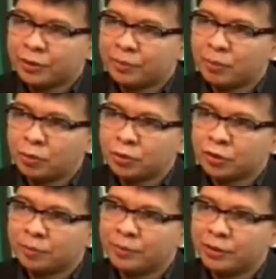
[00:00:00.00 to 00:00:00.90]
wherein most
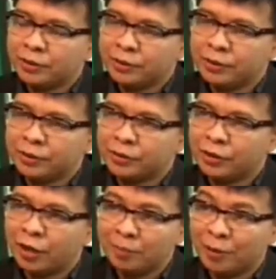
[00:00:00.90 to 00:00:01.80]
of the
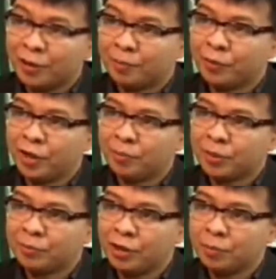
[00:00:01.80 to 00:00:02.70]
armed left came
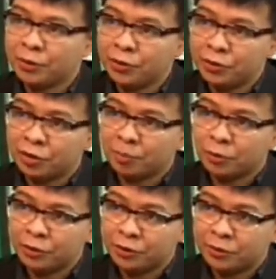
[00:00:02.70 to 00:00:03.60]
from the labor union of
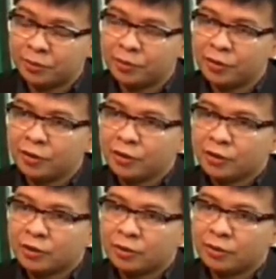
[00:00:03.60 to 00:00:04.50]
Fortune.
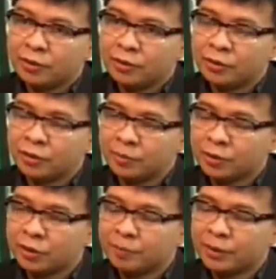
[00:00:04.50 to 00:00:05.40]
So in
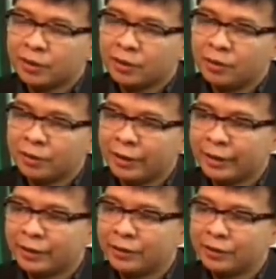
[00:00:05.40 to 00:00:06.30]
terms of looking
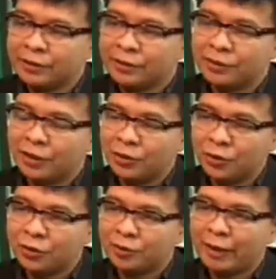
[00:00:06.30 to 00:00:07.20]
at the
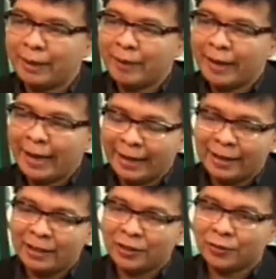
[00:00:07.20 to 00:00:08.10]
union
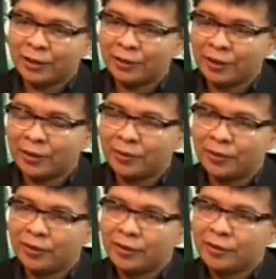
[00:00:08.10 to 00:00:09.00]
handling right now,
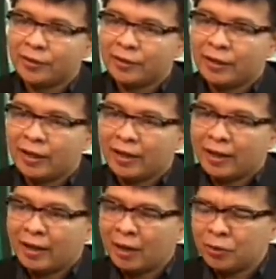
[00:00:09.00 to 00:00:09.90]

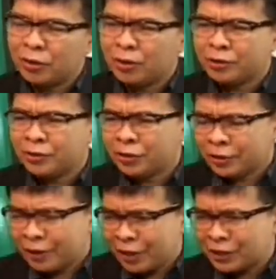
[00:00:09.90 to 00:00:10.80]
how do you
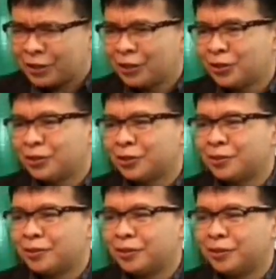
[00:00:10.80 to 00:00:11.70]
utilize the
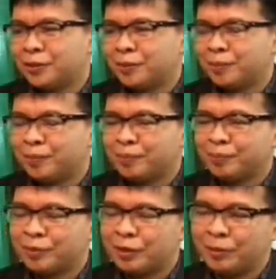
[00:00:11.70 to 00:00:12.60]
union
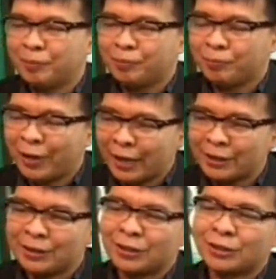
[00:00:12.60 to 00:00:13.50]
in the
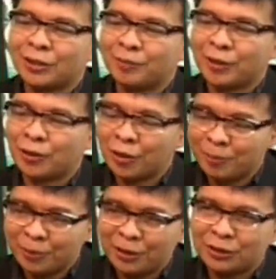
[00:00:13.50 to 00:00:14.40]
practice of a
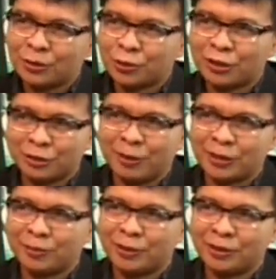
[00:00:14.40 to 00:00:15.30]
corporate social
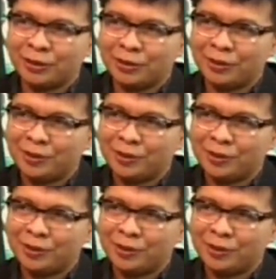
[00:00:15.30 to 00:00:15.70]
responsibility?